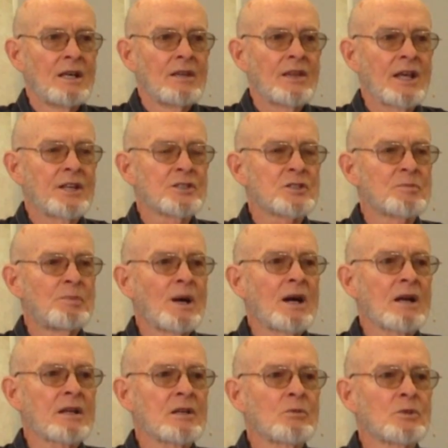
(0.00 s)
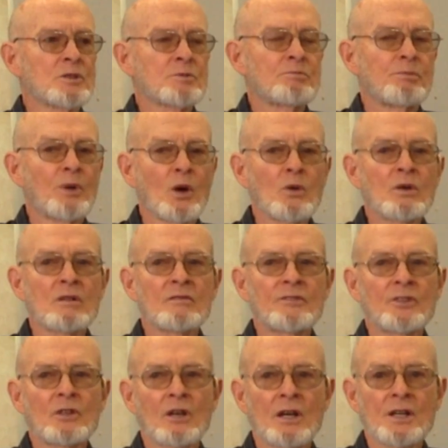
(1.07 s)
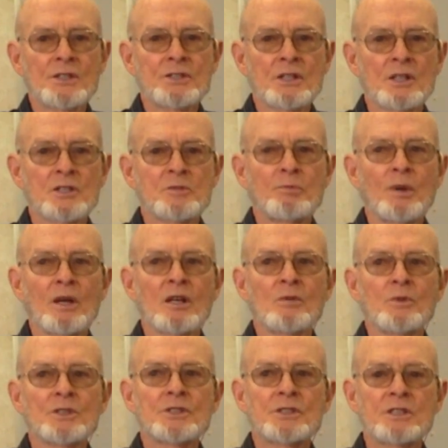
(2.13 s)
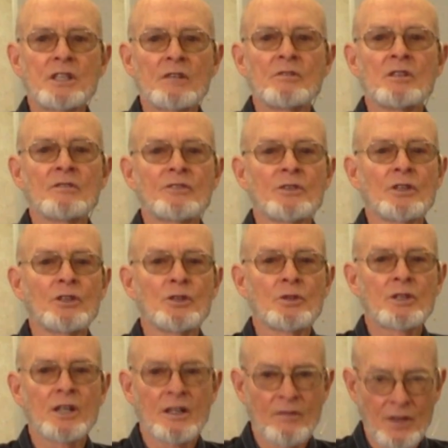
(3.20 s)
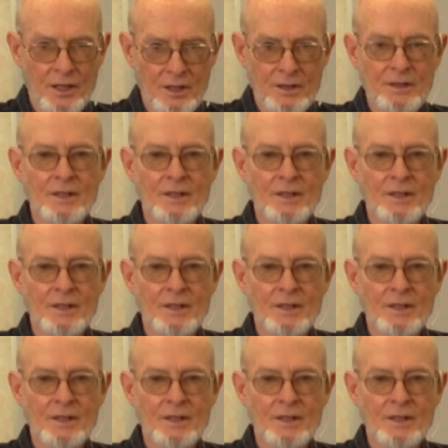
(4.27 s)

that his body was broken for us, his blood was given for the new covenant.